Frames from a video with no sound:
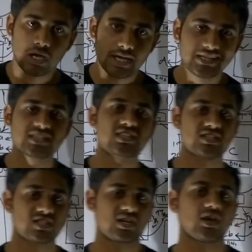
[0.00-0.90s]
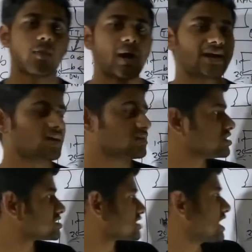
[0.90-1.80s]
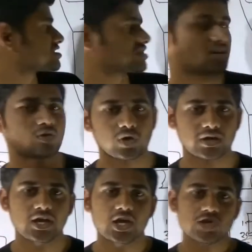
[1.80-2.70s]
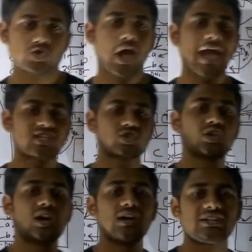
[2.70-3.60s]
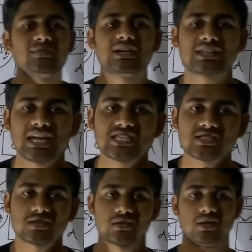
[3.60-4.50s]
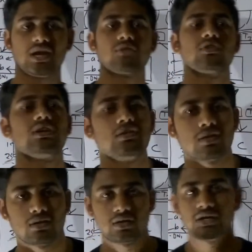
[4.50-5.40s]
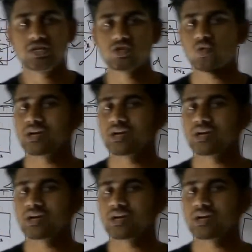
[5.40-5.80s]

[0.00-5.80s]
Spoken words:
initiated by this task tracker 1. So actually ultimate case here we need to